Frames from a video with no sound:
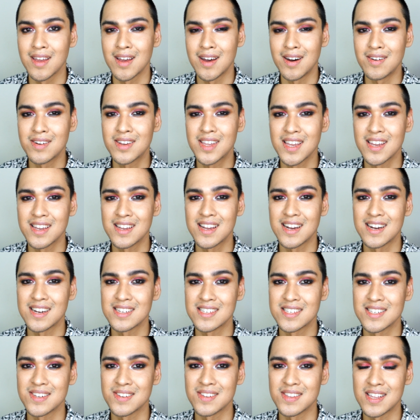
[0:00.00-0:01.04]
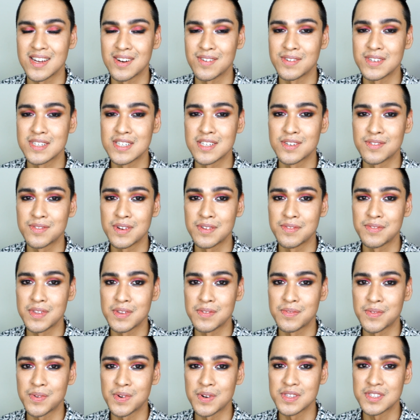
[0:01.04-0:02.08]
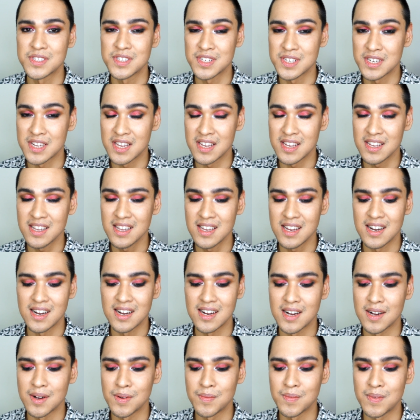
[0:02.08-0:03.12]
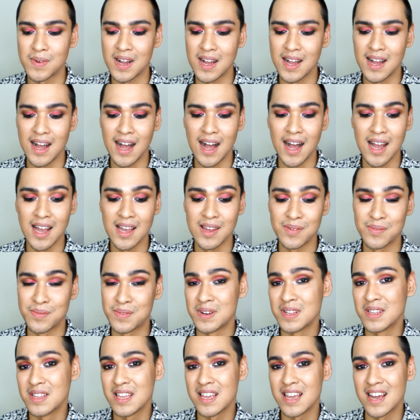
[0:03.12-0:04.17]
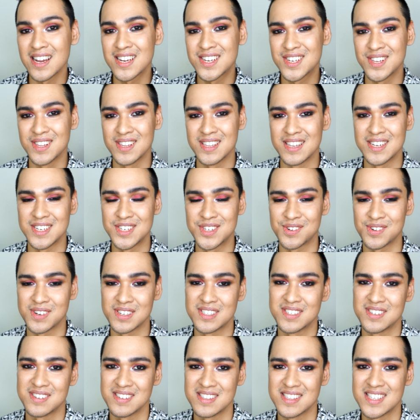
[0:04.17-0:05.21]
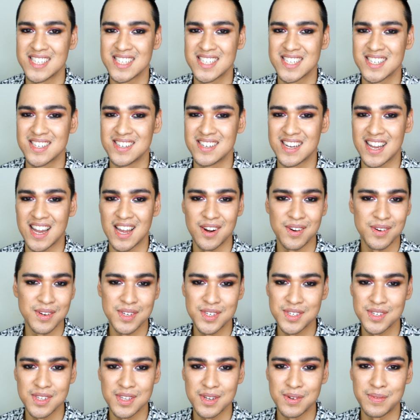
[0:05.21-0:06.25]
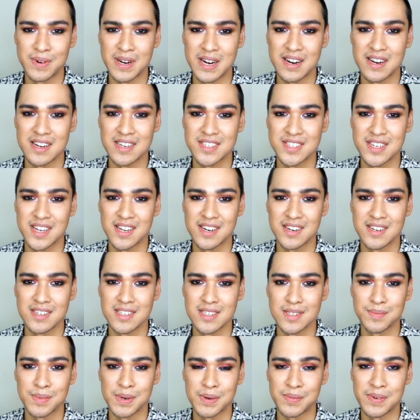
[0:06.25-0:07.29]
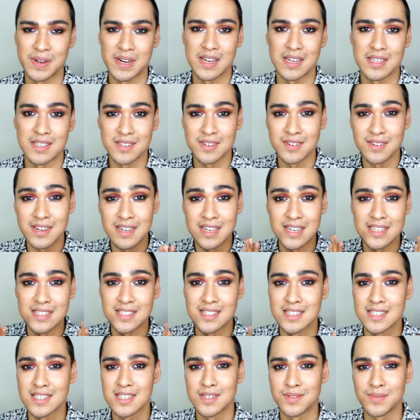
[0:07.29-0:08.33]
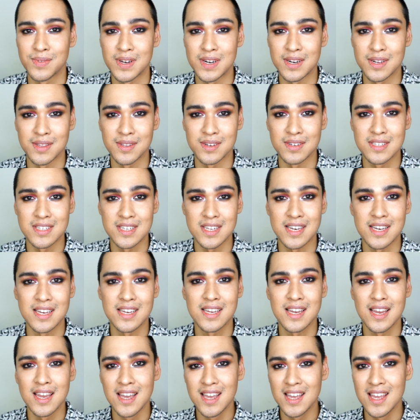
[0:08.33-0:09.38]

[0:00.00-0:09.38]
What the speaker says: Okay guys, so that was the review for today. I really actually enjoyed doing this look. I don't usually wear eyeshadows, but when I do, I guess this is what it looks like.